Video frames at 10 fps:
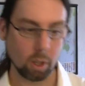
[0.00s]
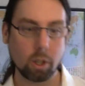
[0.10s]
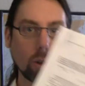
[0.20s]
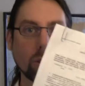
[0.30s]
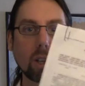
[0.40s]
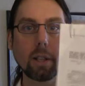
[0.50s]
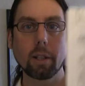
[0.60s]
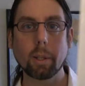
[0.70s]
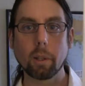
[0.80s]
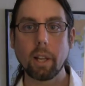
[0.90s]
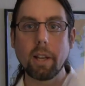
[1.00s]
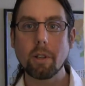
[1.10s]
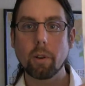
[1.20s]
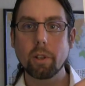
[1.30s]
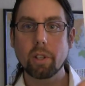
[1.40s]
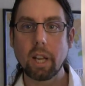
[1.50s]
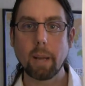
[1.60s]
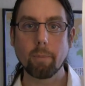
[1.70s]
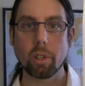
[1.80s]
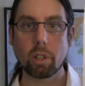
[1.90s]
you'll see that the lender is
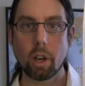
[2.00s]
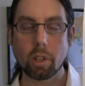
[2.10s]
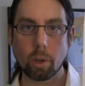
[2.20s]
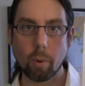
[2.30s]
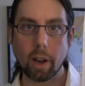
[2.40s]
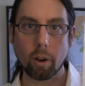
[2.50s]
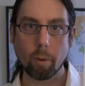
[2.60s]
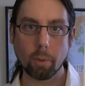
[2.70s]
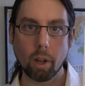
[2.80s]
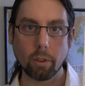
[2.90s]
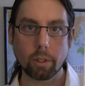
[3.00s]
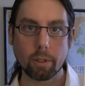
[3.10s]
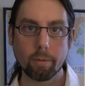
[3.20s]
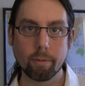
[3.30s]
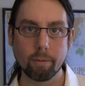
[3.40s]
named as Countrywide Home Loans.